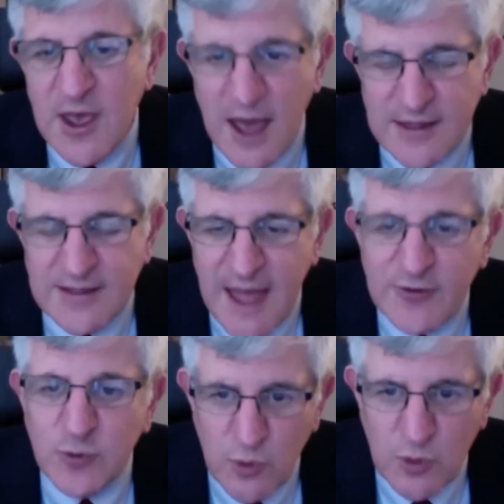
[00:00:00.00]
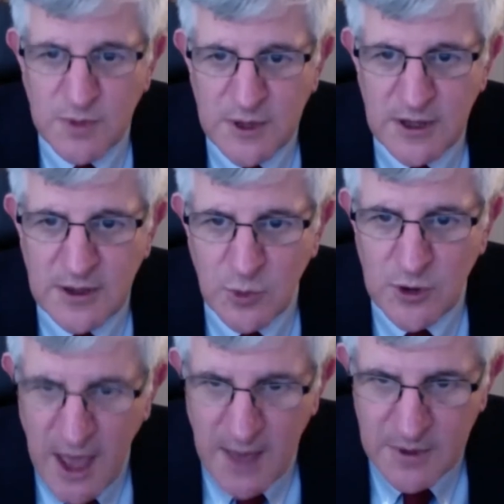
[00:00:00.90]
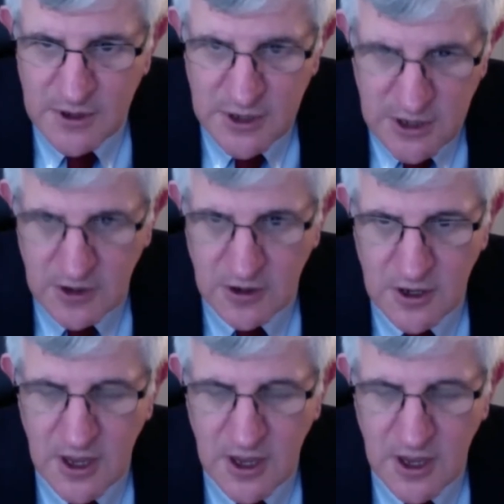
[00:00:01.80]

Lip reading: I think that's what would happen here.